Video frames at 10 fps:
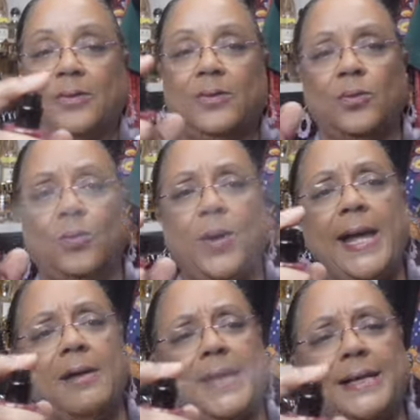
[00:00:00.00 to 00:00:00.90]
Ooh,
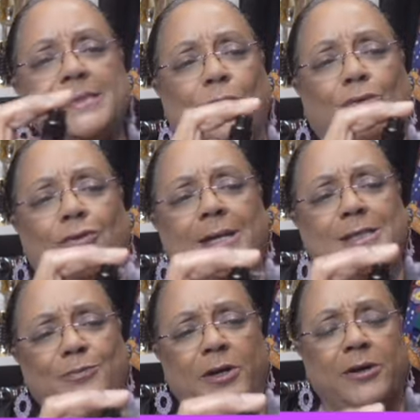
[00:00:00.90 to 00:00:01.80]
wow, that is a great
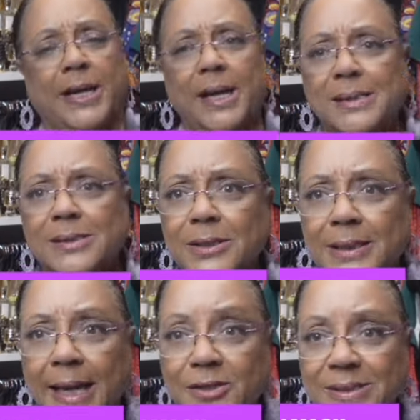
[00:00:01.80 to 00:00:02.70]
sprayer, guys. Look
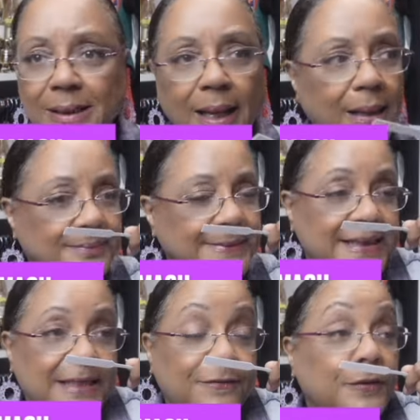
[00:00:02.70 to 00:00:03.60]
at that. You see that?
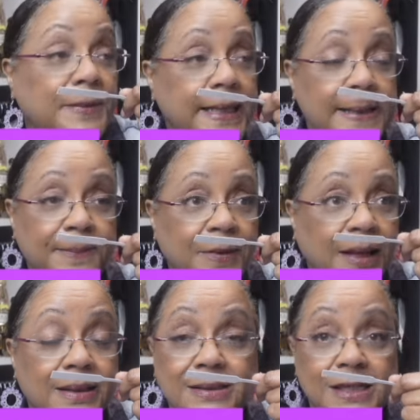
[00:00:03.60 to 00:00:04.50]
Now, see, for me,
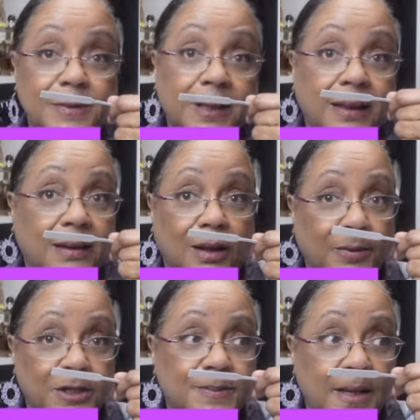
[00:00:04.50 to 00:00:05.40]
this doesn't smell anything like
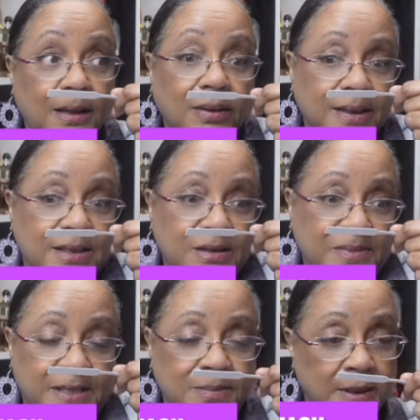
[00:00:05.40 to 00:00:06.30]
marshmallow. This to
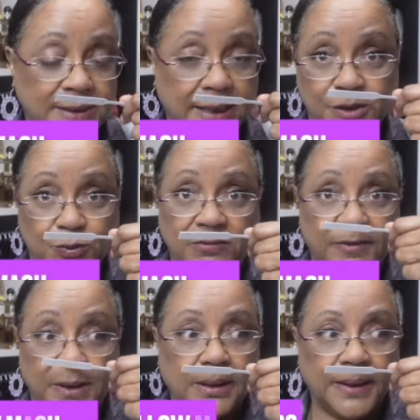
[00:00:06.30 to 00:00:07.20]
me smells like a sweet
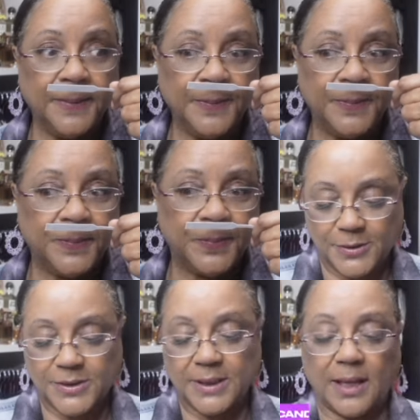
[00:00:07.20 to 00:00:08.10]
vanilla.
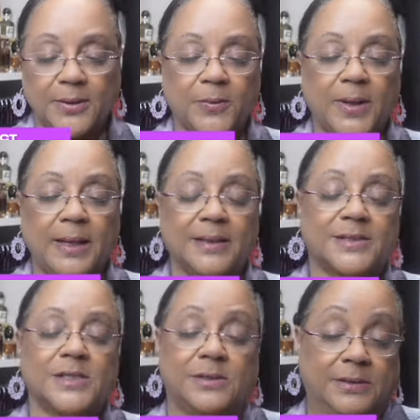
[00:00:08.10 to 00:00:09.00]
Here's another one.
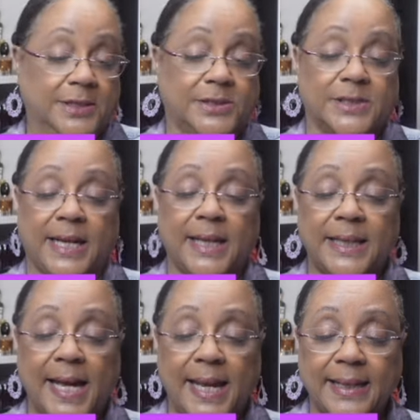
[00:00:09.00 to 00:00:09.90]
This is this is
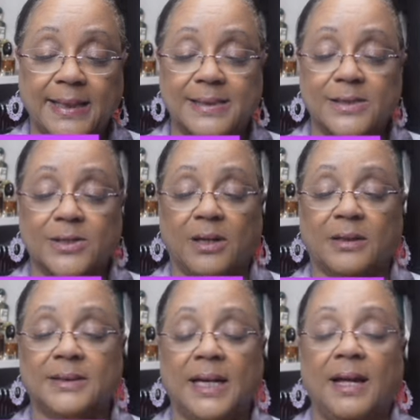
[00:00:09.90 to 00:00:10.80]
Candy Addict. This is
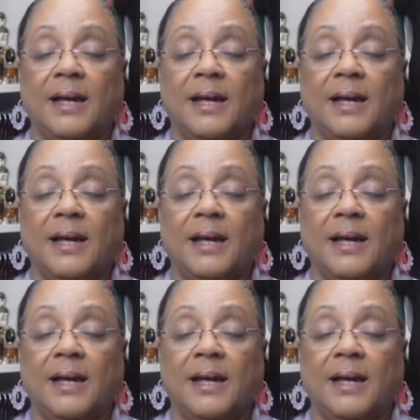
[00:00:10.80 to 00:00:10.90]
called